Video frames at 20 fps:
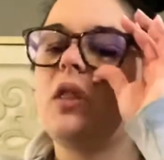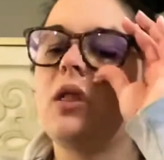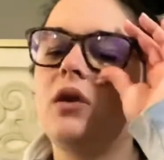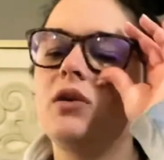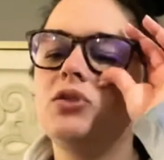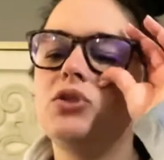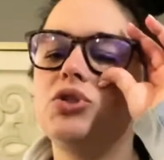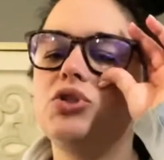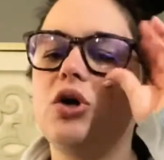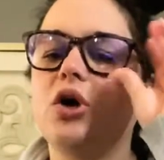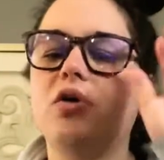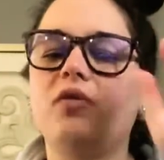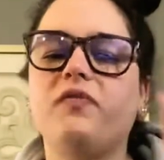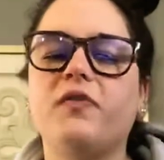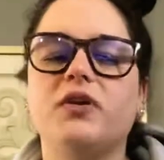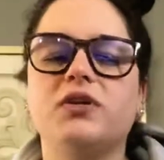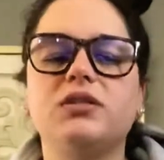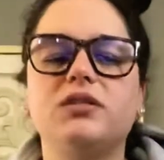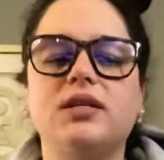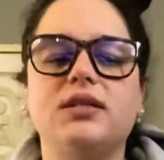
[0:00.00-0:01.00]
So
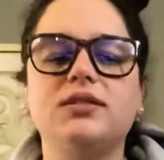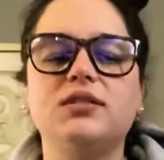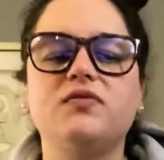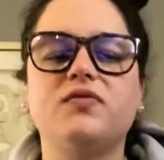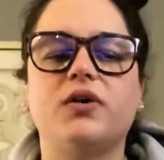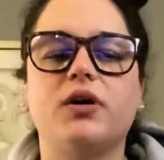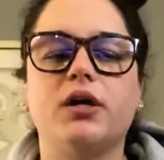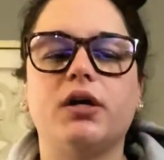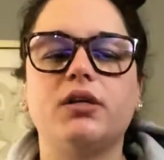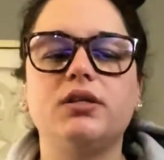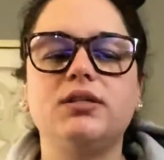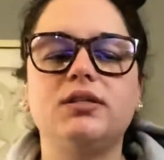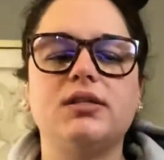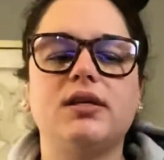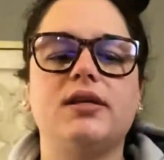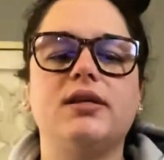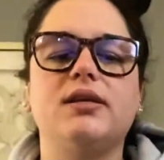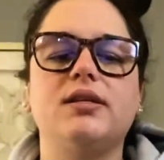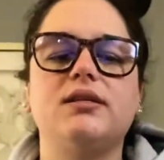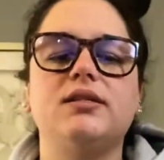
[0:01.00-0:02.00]
first things first
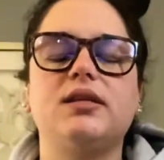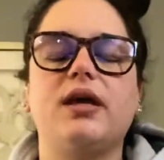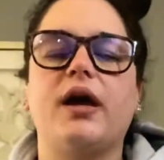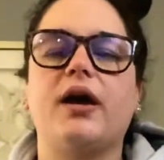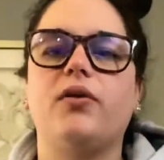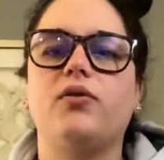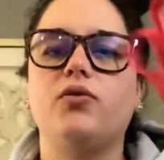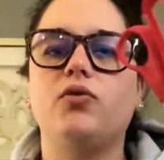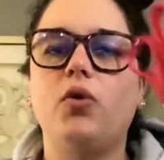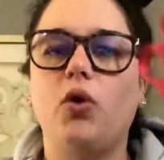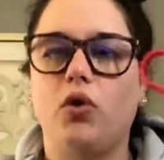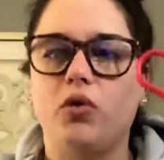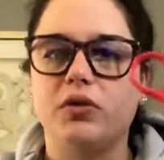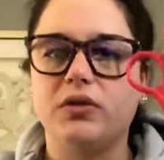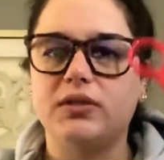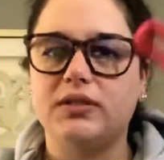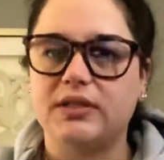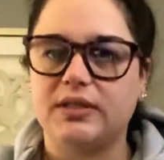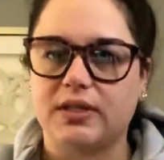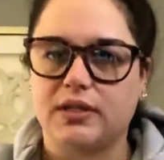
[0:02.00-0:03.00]
is how to
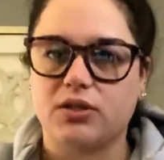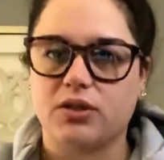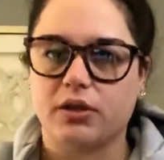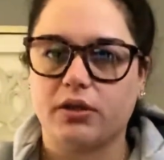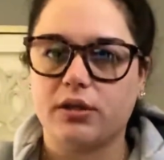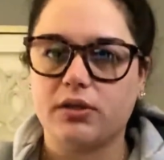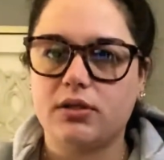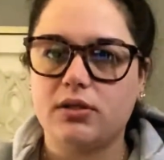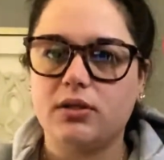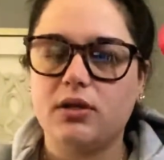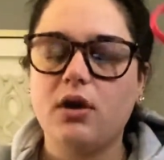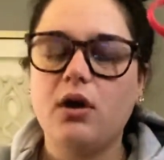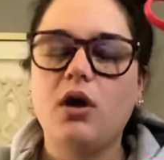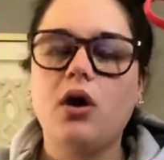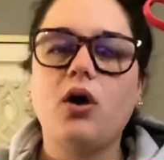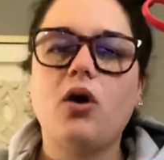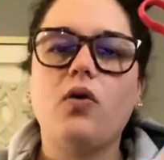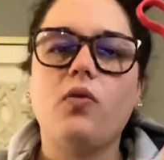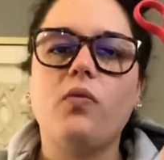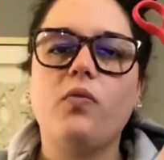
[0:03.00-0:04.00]
hold scissors.
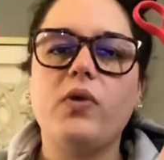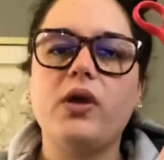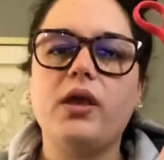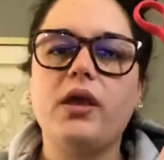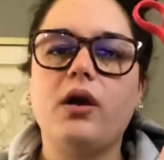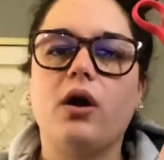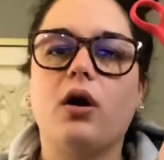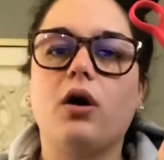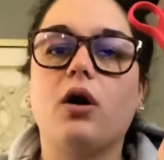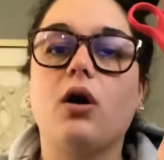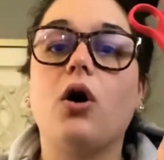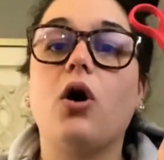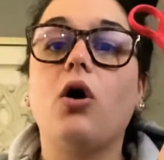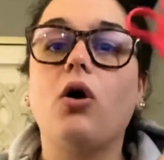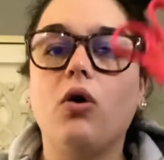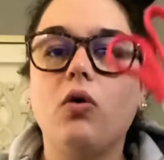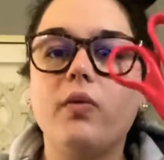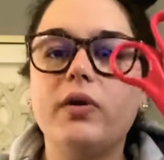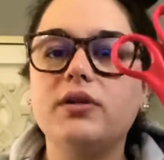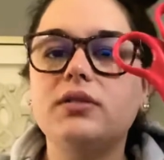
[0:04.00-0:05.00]
We are
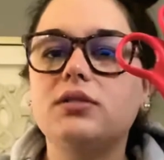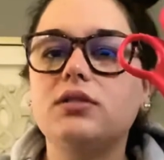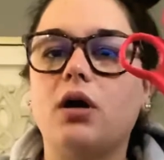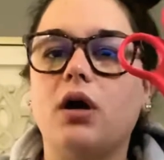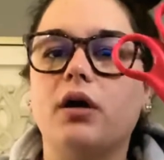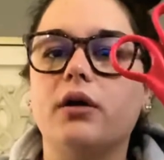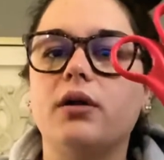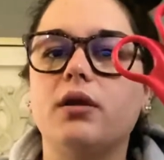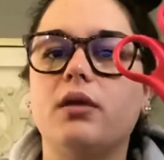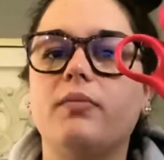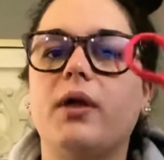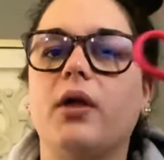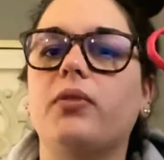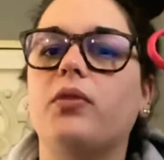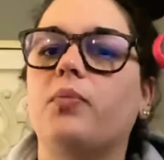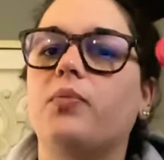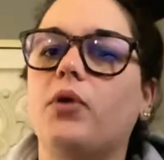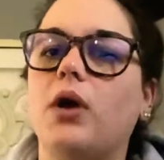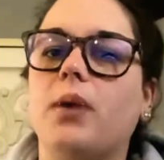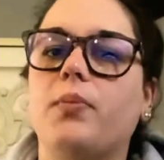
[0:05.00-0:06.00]
always talking about the
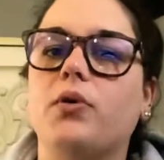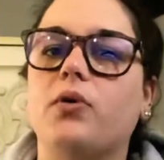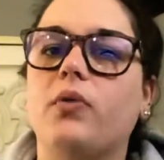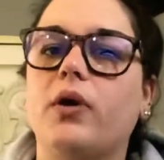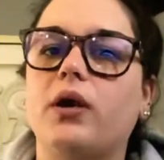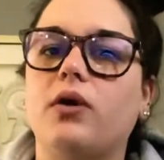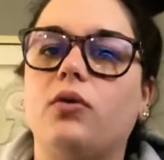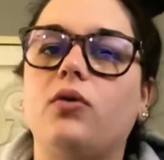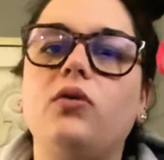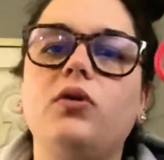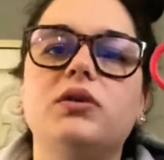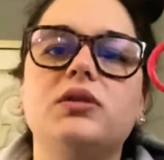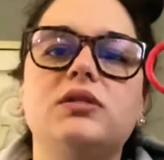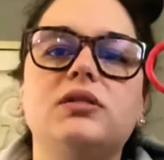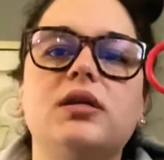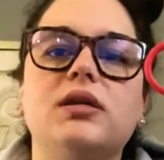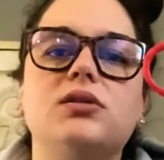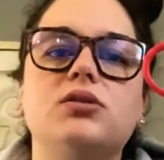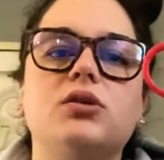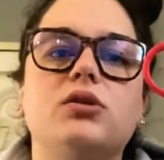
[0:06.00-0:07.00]
proper way to hold
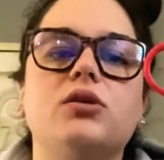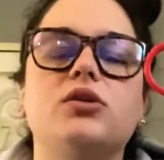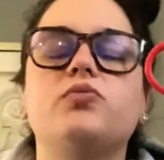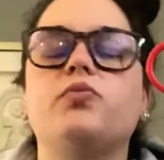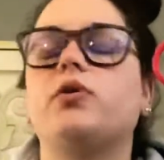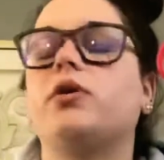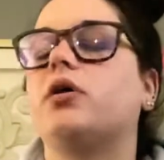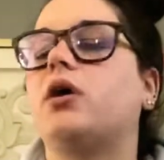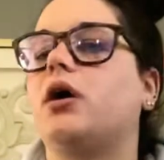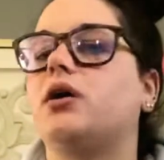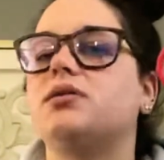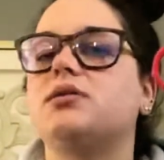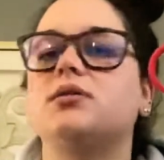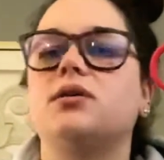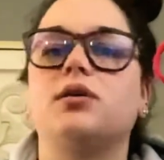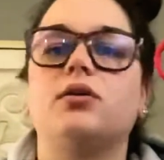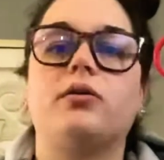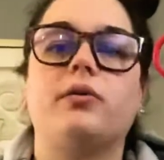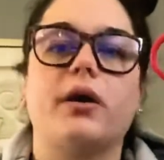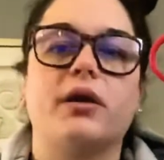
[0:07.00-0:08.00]
scissors. We are constantly
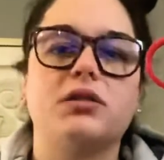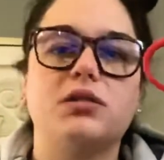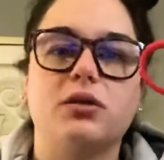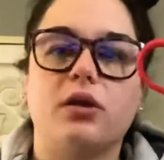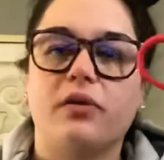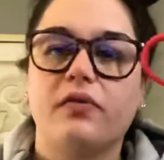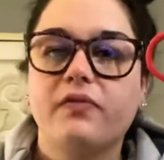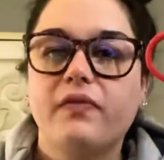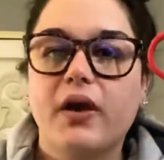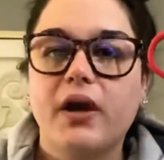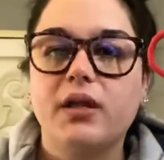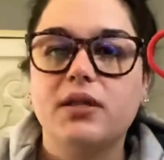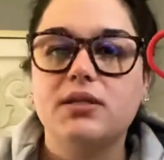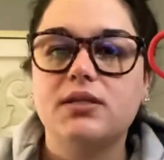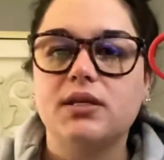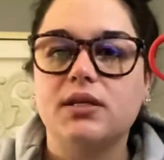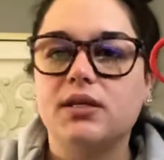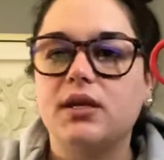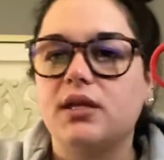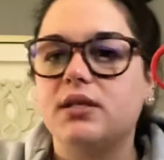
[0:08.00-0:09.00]
correcting our friends
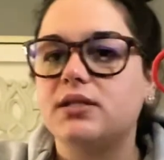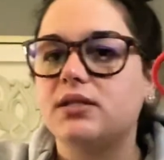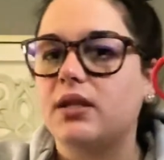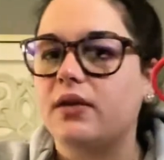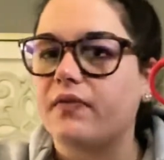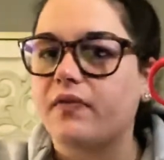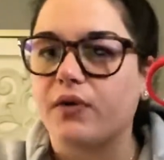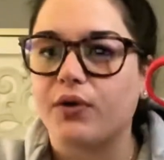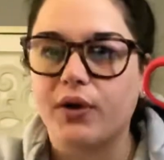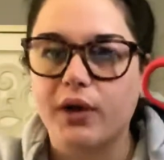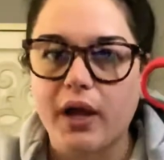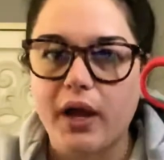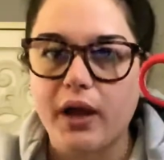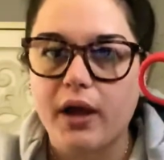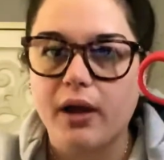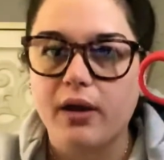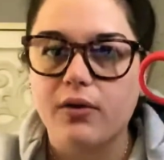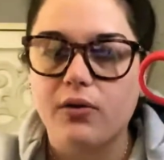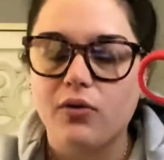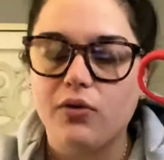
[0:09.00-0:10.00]
in case they forget
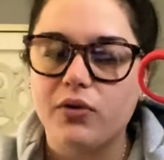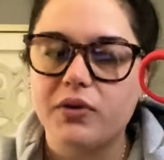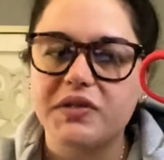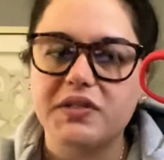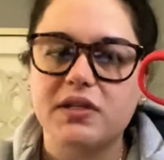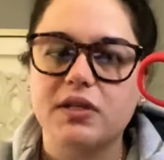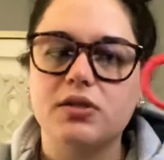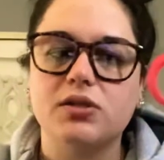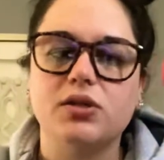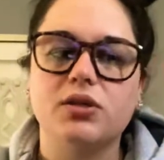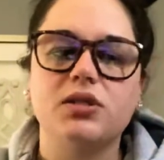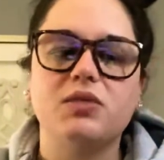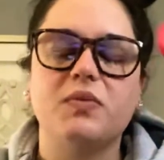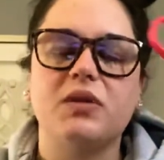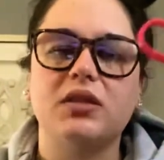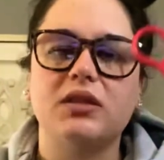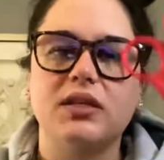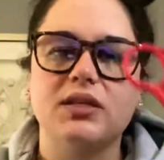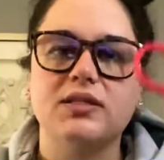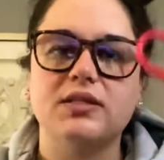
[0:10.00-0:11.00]
how to hold scissors,
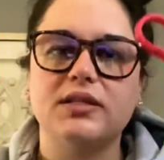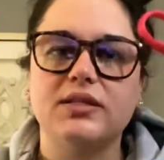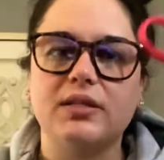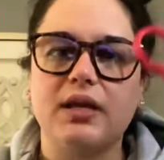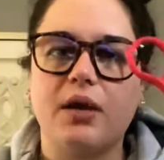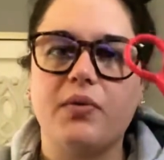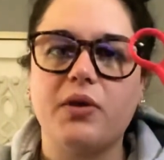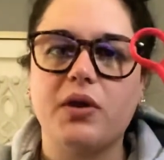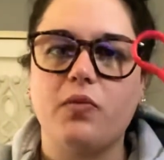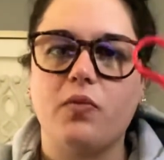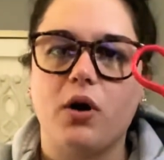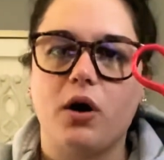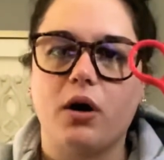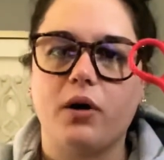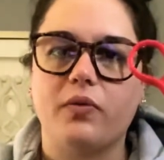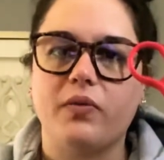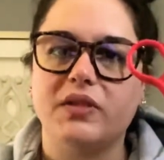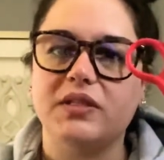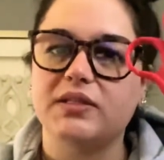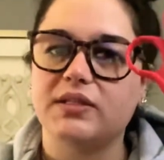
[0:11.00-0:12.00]
but this is how we walk
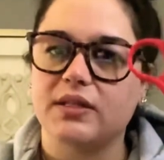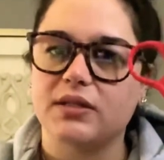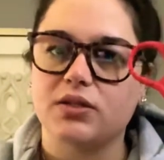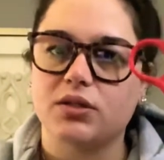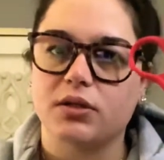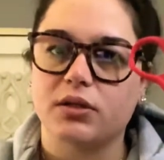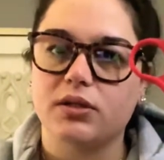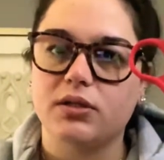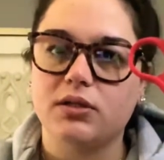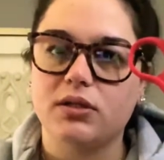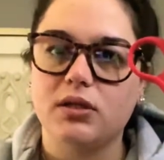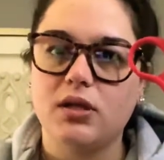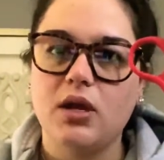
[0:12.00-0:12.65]
with scissors.